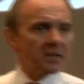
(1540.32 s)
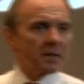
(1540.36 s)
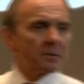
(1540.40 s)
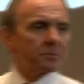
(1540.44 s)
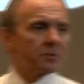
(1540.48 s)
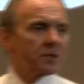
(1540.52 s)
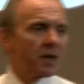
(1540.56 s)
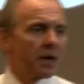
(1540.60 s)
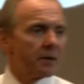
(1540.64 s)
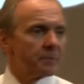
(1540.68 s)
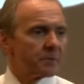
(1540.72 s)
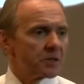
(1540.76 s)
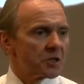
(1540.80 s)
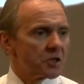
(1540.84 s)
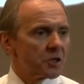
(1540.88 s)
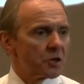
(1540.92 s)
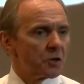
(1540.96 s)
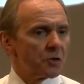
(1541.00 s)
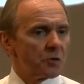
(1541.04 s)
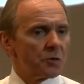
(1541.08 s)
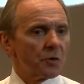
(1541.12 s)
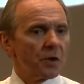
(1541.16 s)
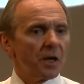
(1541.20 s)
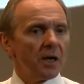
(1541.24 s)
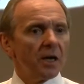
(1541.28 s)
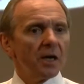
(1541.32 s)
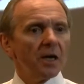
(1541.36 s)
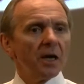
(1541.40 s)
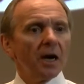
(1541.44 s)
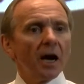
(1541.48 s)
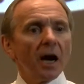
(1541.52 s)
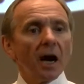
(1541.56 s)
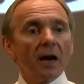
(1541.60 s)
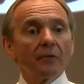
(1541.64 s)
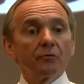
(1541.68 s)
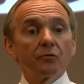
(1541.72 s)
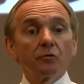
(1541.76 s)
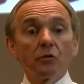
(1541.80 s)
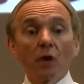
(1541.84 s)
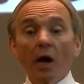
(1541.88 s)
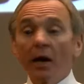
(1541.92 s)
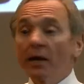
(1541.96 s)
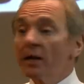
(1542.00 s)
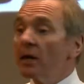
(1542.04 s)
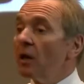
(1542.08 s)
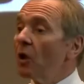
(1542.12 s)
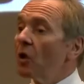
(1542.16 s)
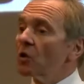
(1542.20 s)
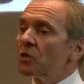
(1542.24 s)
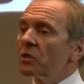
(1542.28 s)
sometimes too. I've
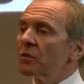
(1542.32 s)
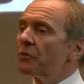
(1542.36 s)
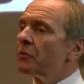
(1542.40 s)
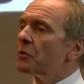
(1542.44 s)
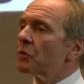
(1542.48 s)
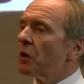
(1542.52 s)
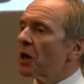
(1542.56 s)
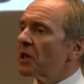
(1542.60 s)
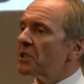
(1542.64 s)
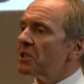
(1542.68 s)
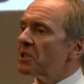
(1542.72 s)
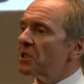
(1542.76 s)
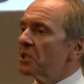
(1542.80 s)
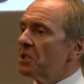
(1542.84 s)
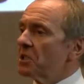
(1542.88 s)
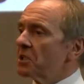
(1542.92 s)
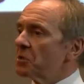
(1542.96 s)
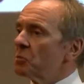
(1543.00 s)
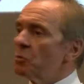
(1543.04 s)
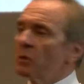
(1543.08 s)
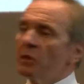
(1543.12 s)
run lots of crises.